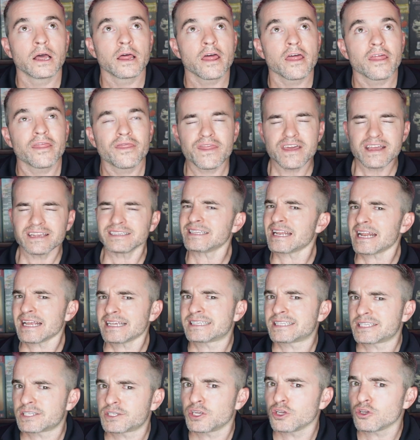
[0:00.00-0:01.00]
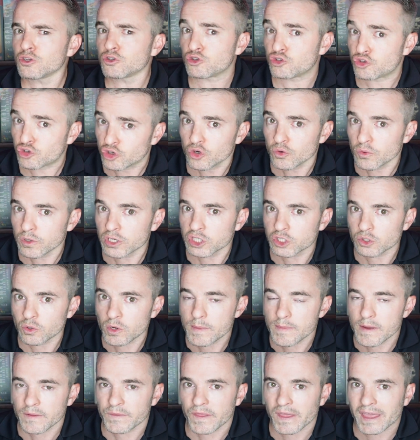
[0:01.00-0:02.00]
things that I still do enjoy
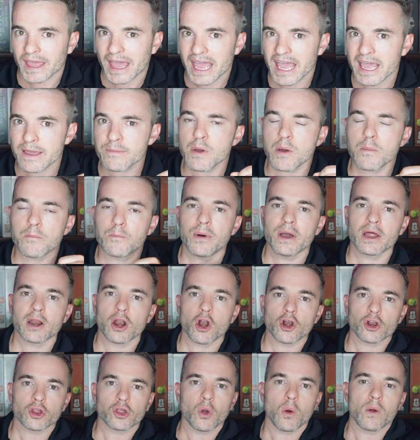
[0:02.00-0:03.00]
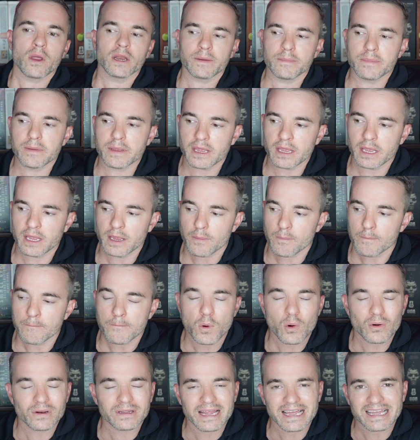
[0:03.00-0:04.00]
about the game, but are going to be
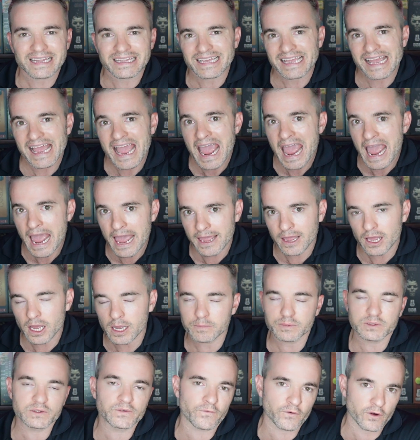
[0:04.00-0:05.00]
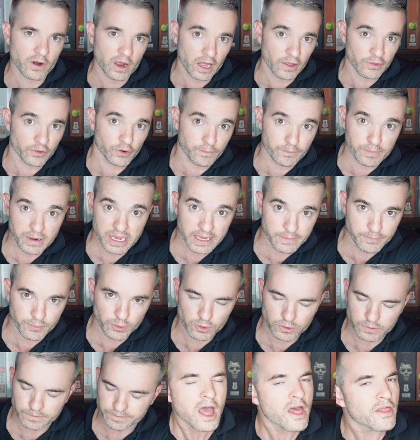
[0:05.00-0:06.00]
more likely hang-ups for other
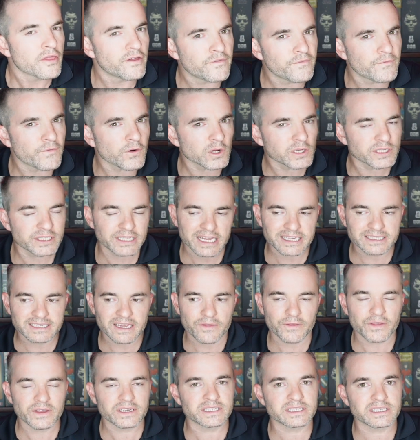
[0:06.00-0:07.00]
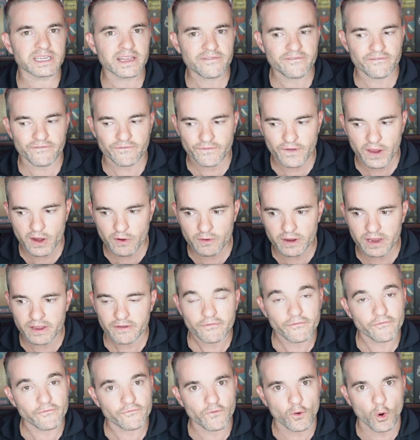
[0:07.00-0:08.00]
people. The first is that this is a very
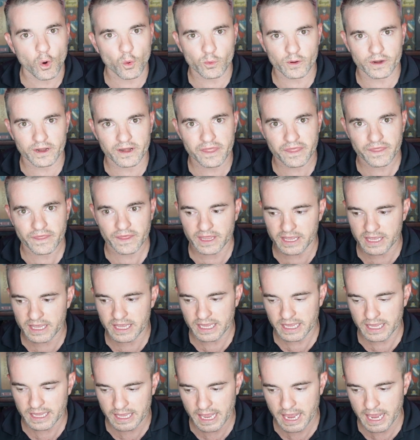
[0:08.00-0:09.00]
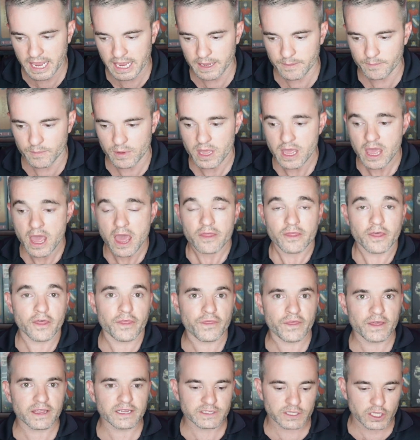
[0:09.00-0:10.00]
forward-thinking game. The
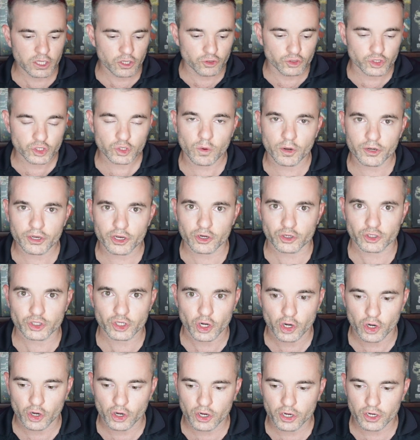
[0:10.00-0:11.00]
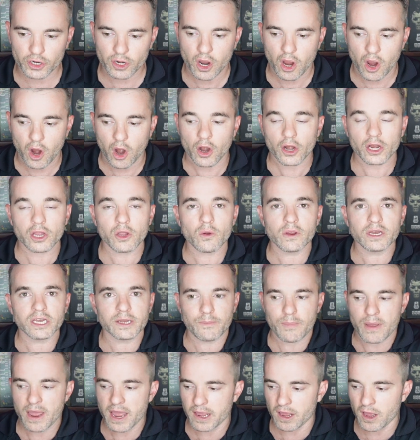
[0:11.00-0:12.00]
things that you do on your turn aren't going to
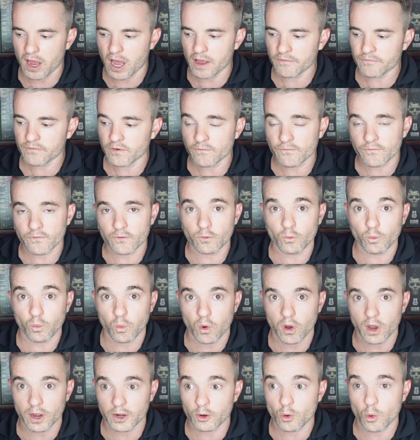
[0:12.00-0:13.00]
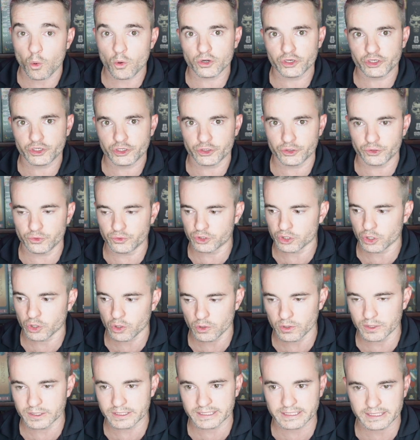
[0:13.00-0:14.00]
pay off for 1 or 2
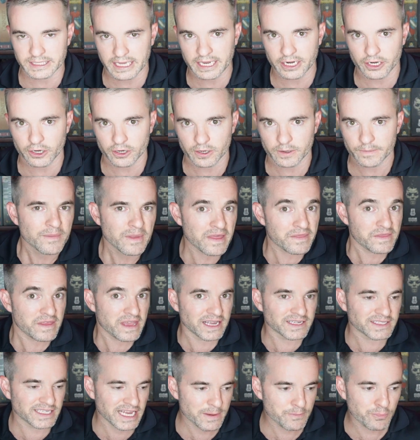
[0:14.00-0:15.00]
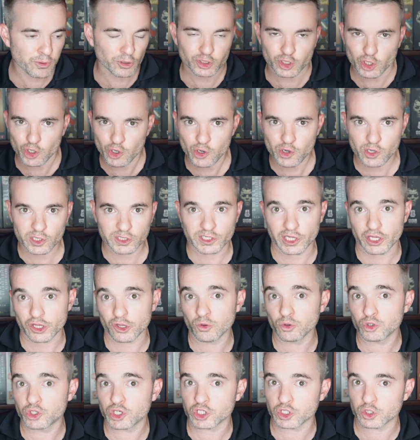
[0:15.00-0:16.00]
turns later. In the example turns that you
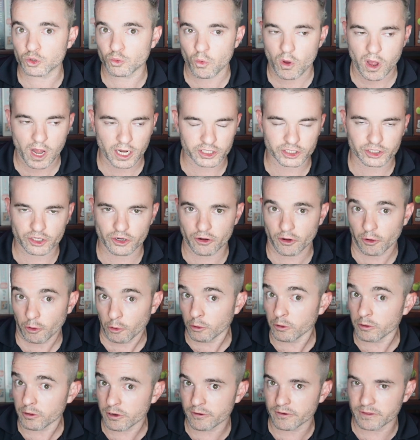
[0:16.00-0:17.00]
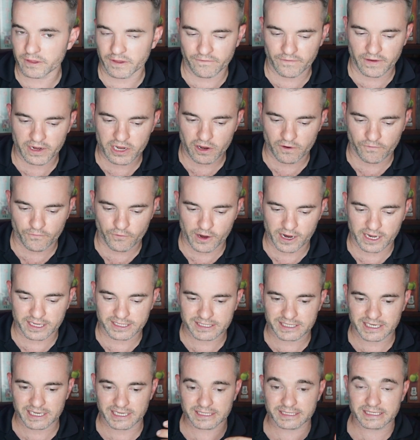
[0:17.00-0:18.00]
just watched earlier in the video, for
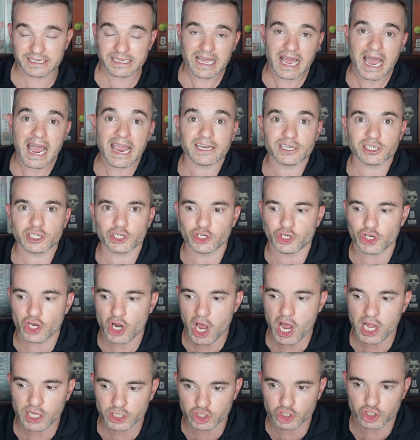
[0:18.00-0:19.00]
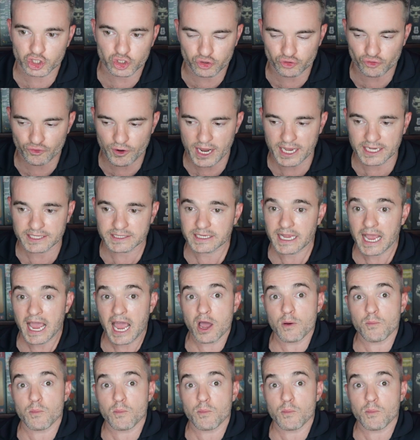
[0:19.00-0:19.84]
instance, I did not stress how